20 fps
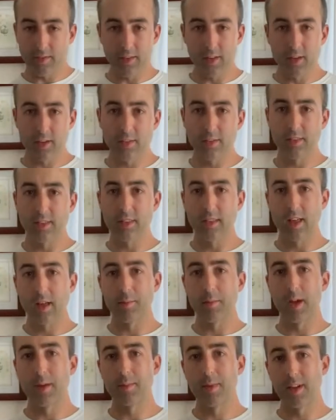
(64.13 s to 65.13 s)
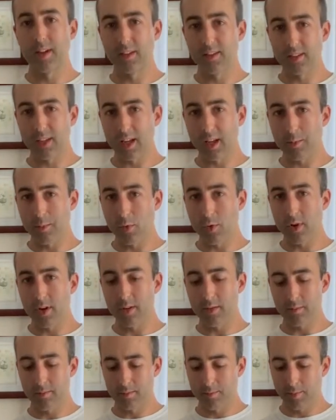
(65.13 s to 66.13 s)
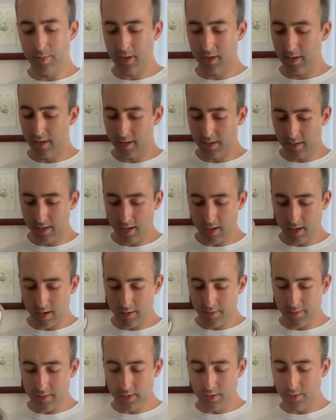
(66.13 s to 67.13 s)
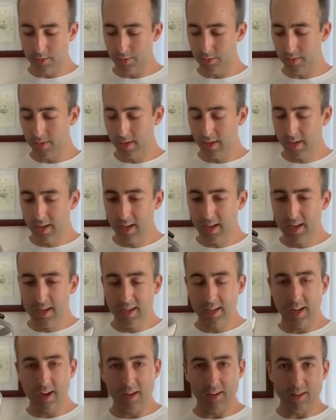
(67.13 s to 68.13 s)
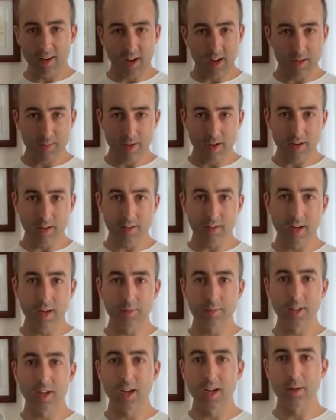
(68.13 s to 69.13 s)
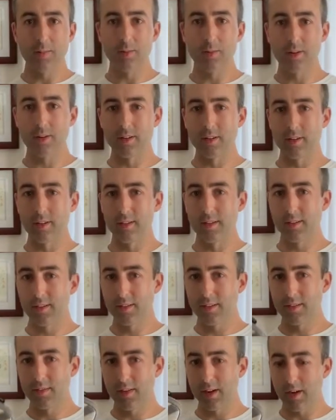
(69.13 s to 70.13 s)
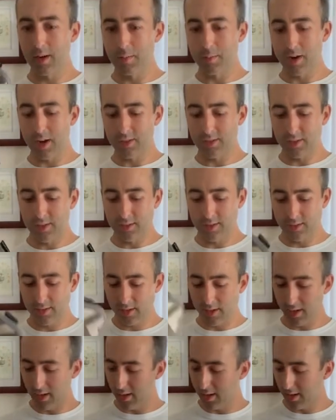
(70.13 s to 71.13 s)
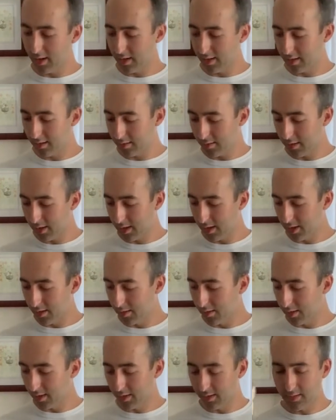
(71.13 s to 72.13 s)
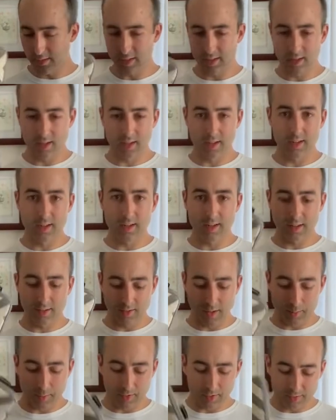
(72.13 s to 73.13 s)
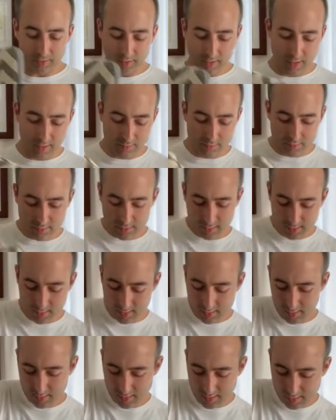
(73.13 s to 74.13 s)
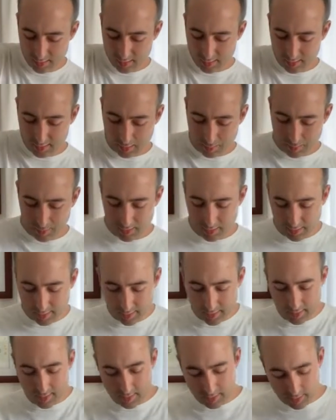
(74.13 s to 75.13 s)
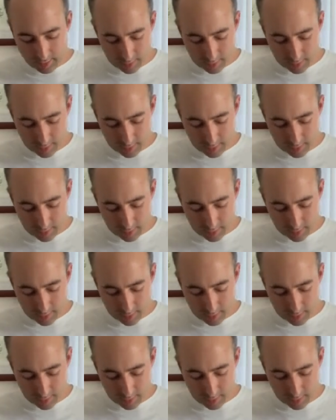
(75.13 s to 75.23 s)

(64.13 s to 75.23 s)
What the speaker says: of you that might be a sticking point, but if you care a lot about your laptop or it's very precious, you can stick it in a separate sleeve, dump it in there.